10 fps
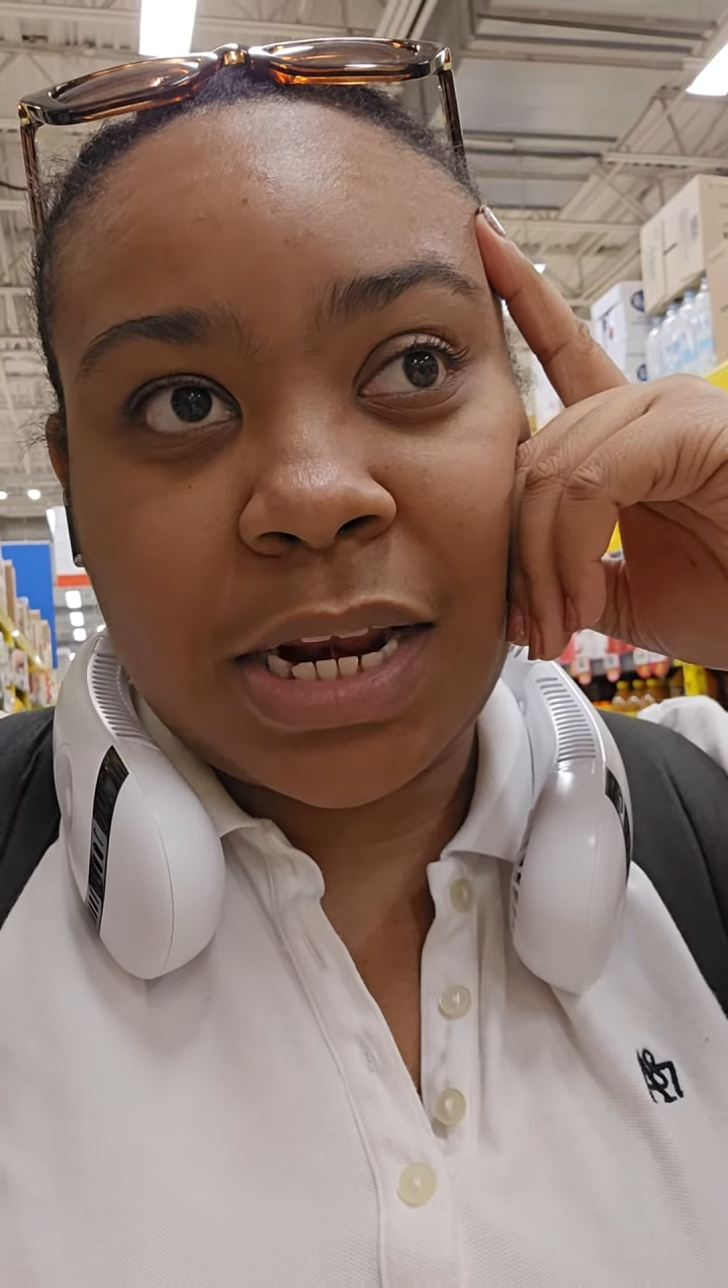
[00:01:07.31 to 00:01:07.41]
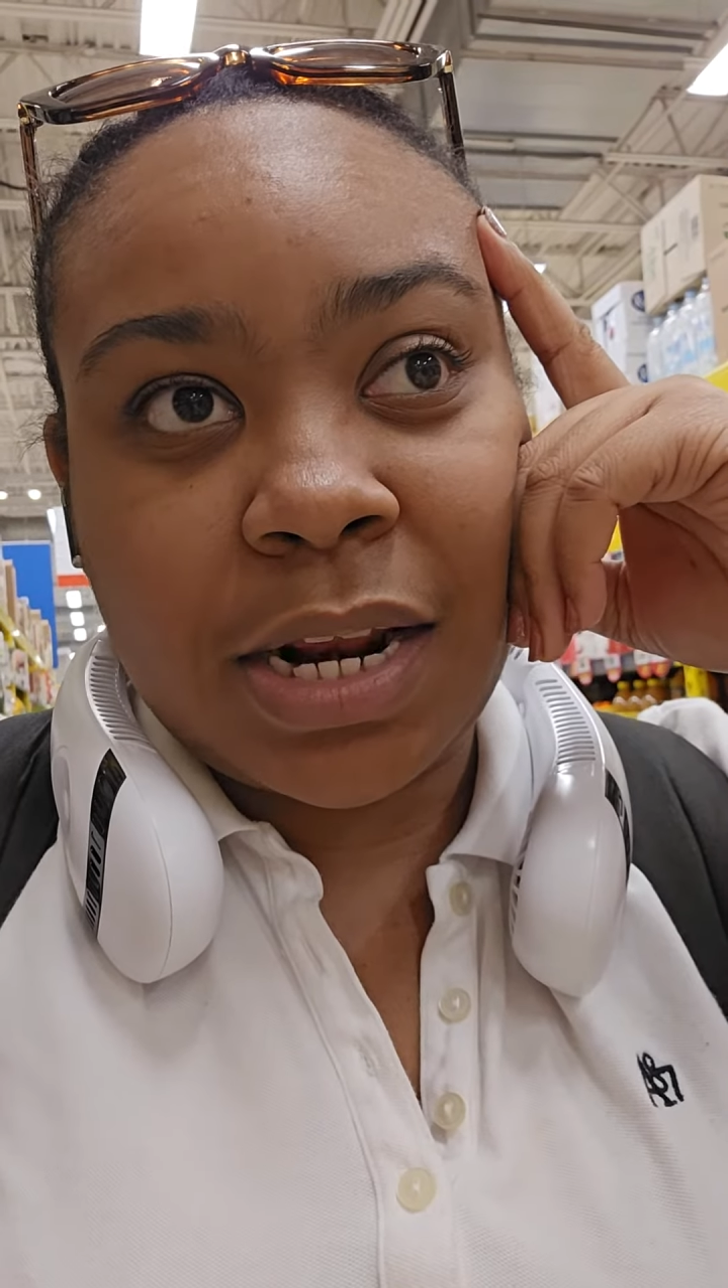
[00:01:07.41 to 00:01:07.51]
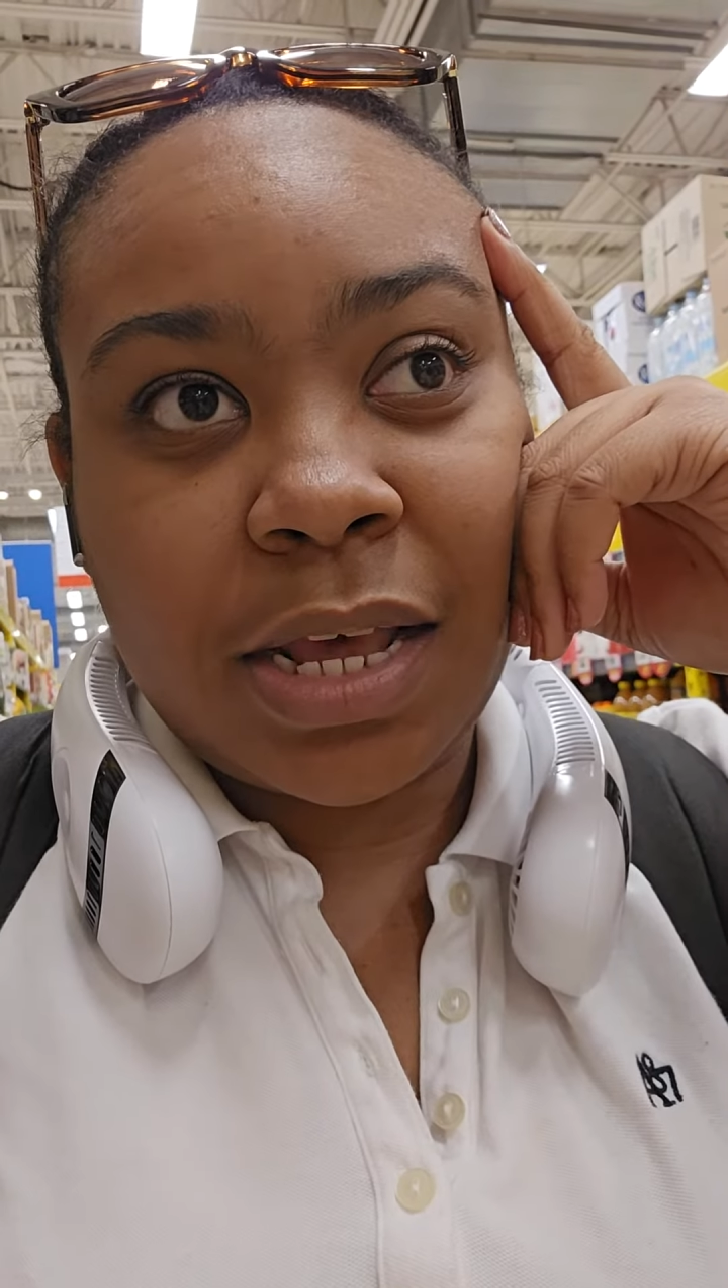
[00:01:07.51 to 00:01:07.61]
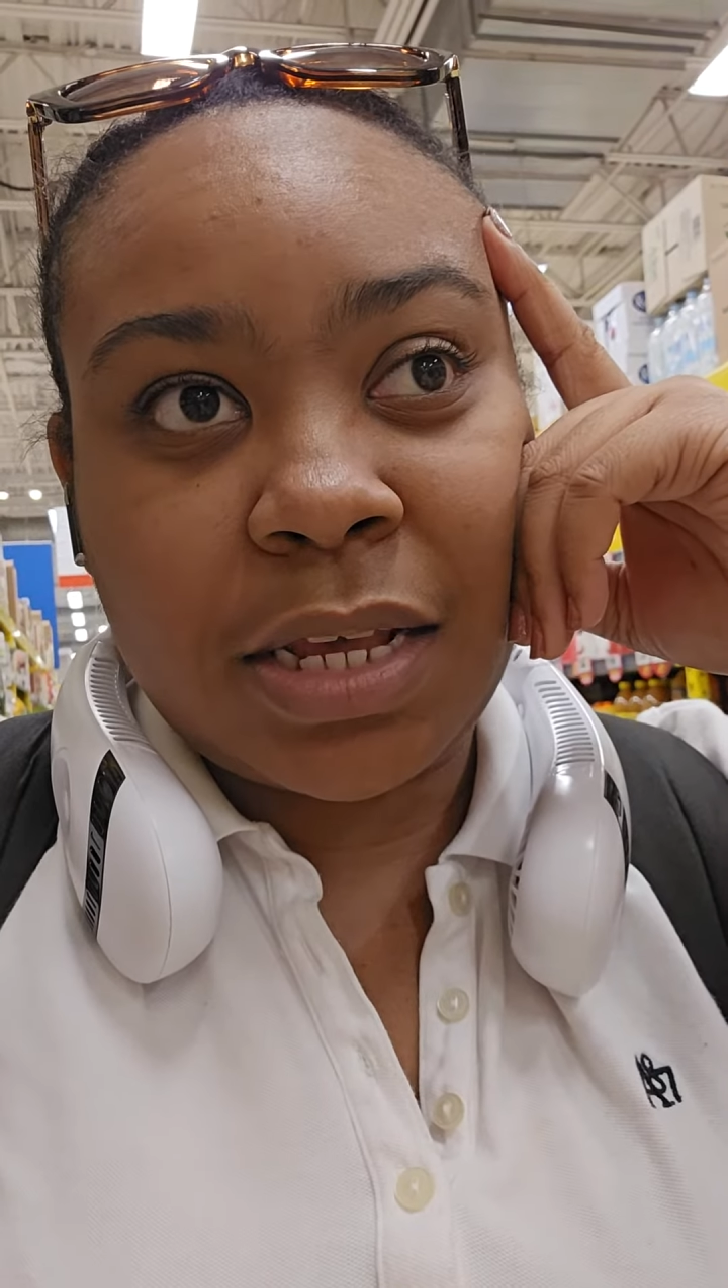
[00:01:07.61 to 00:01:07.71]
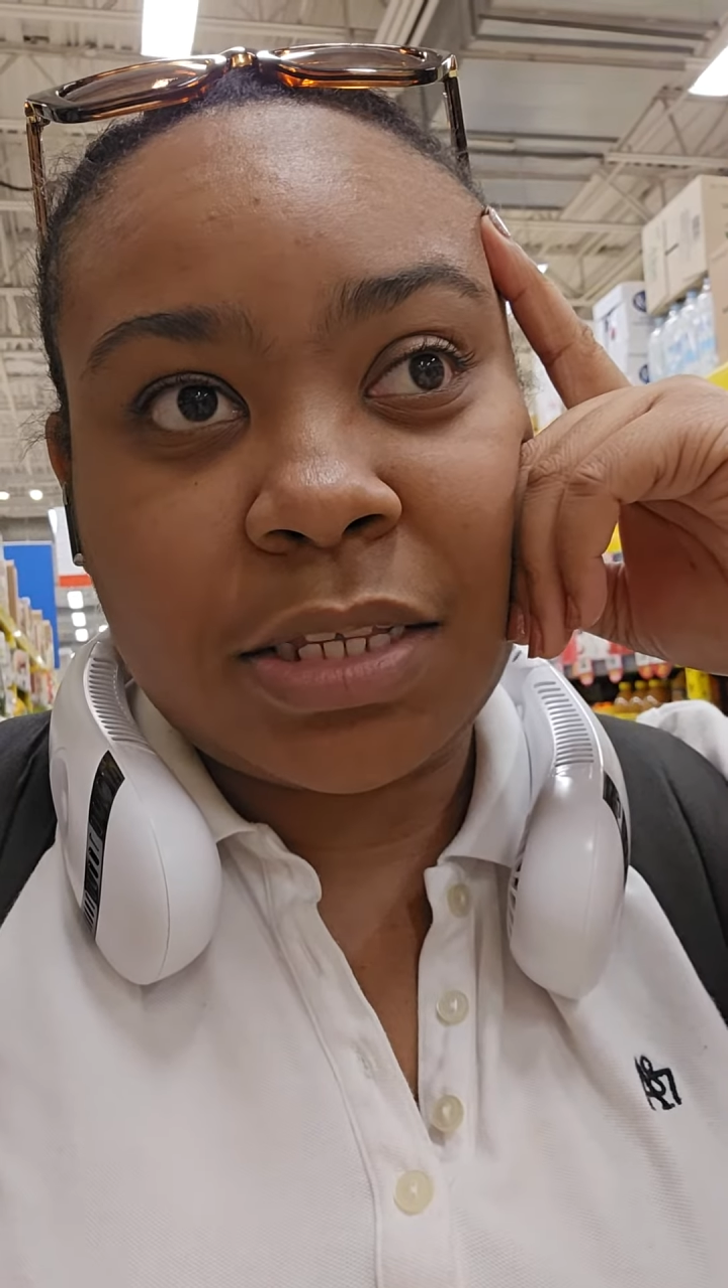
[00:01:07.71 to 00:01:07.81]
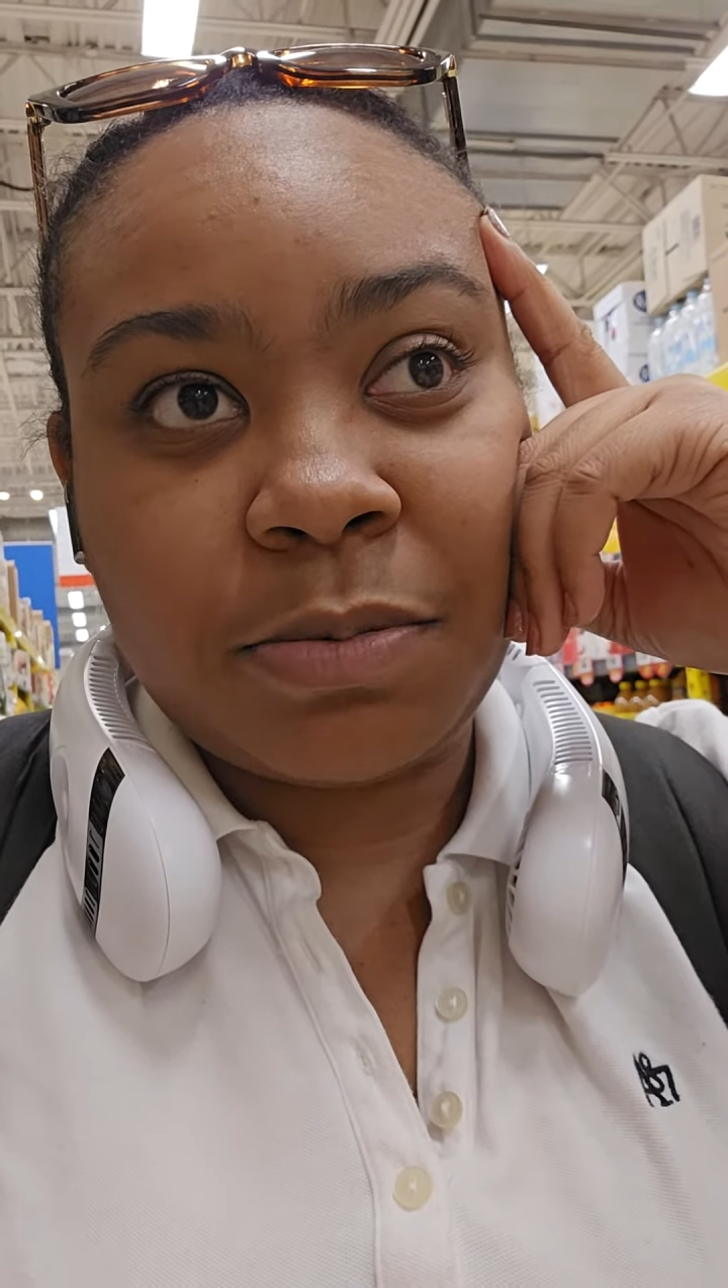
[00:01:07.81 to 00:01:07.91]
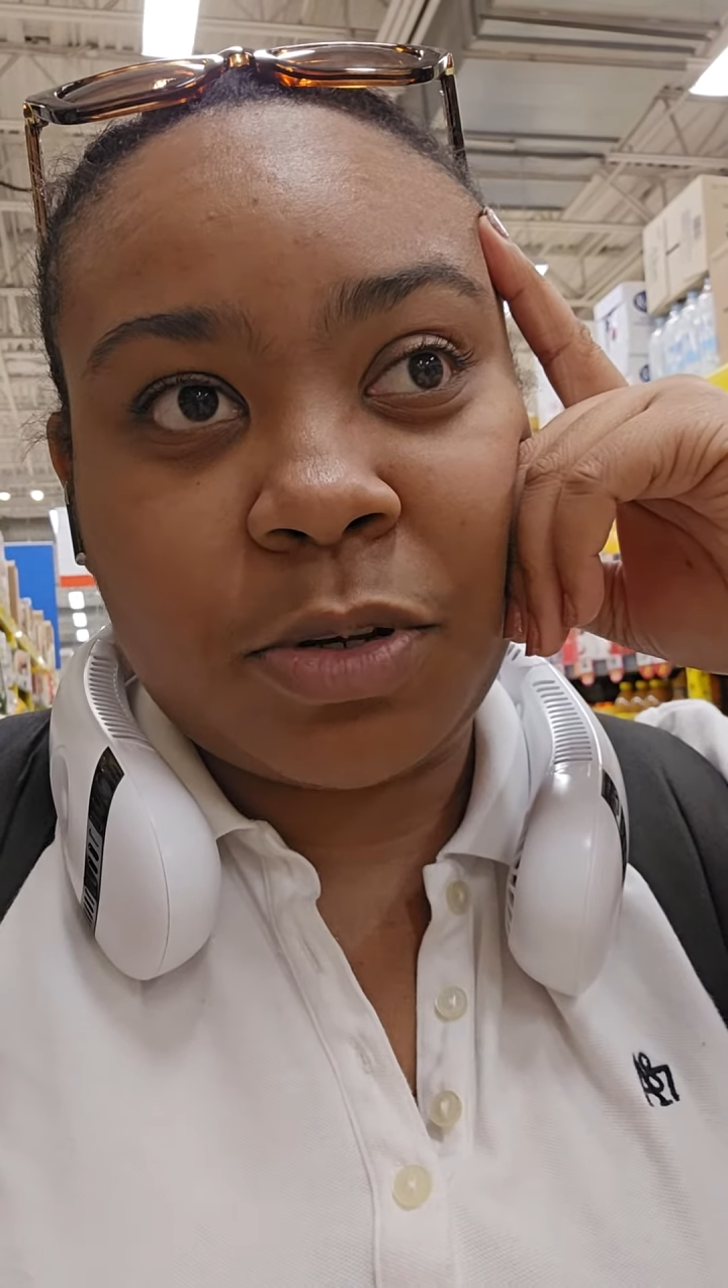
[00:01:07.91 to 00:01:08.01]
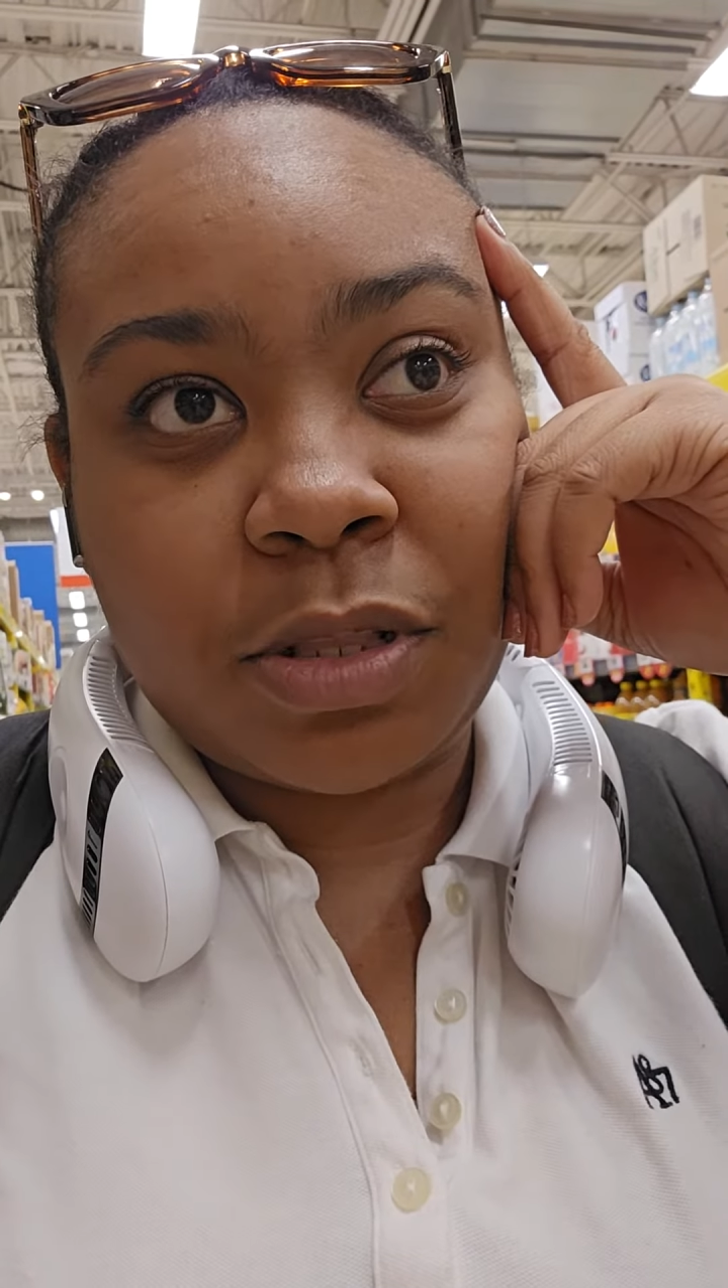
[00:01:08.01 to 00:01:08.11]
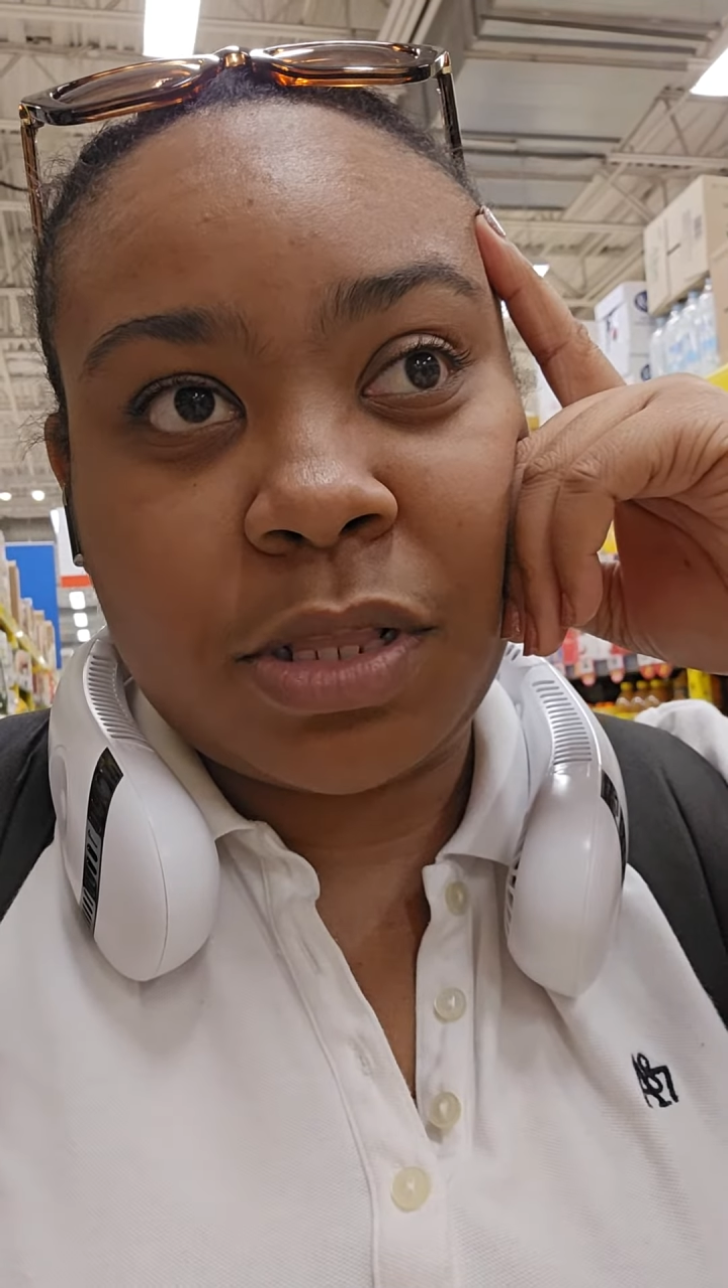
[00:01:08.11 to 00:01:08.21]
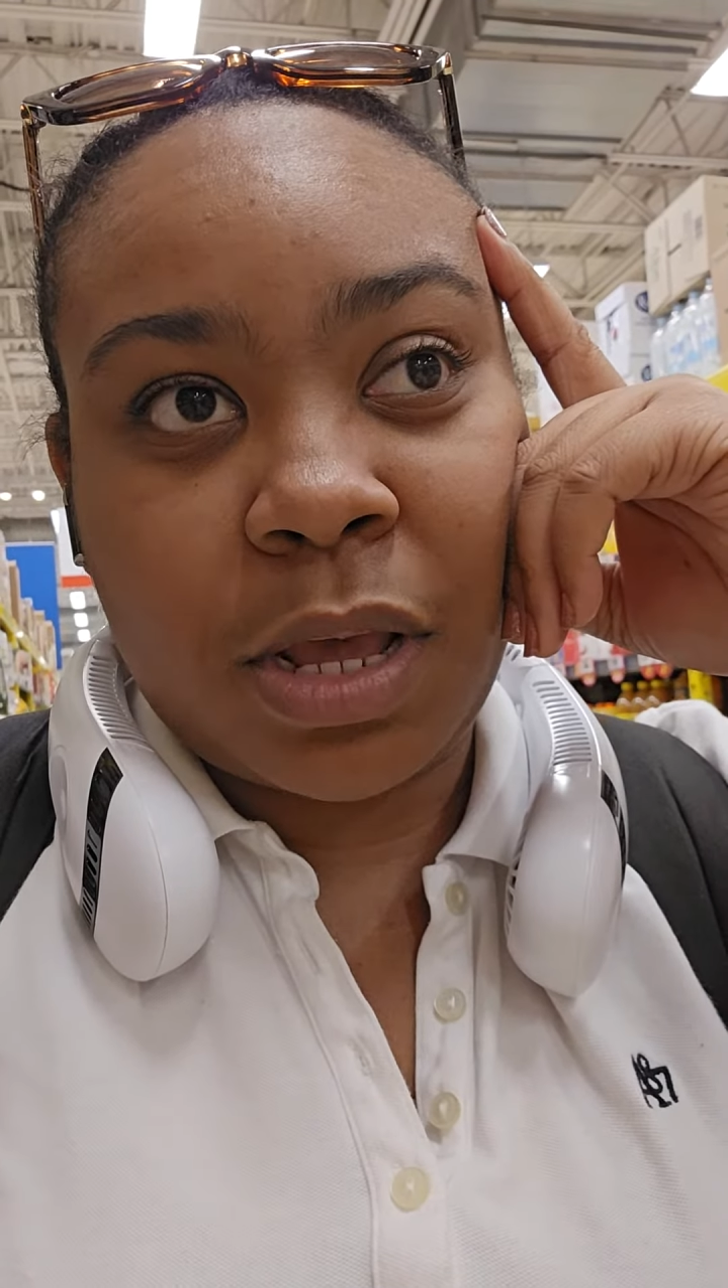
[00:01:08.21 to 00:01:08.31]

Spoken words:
any last month